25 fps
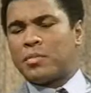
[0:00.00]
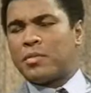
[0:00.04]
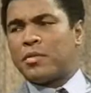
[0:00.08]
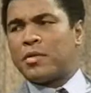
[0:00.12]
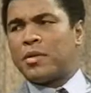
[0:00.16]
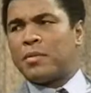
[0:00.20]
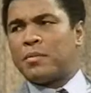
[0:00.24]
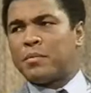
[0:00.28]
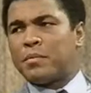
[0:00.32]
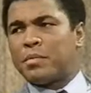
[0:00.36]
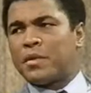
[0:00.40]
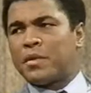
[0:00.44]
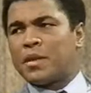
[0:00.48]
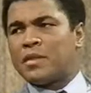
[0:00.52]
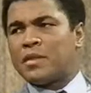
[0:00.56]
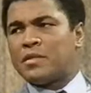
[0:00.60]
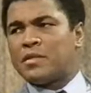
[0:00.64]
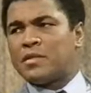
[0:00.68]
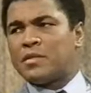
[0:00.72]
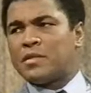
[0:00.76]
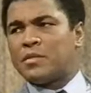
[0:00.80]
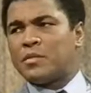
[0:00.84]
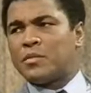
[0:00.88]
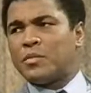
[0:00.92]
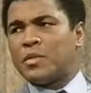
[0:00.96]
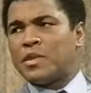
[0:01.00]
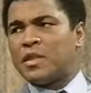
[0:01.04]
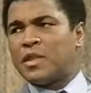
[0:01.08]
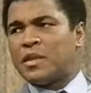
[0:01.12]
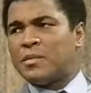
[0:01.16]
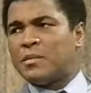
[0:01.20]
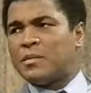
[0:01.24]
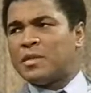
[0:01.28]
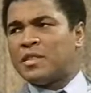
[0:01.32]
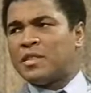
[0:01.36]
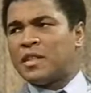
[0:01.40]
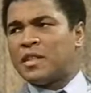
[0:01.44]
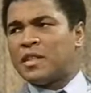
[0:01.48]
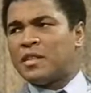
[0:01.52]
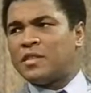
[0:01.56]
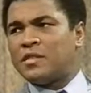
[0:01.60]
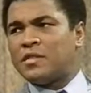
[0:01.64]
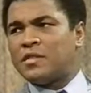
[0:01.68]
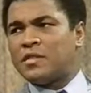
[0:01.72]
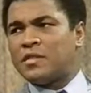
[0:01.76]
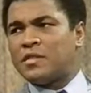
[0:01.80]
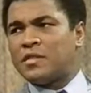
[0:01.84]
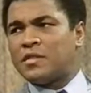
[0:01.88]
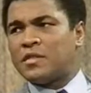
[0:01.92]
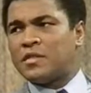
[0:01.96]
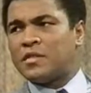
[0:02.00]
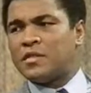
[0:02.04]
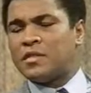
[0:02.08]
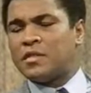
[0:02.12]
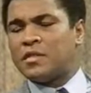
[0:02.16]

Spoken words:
impressed with limitations.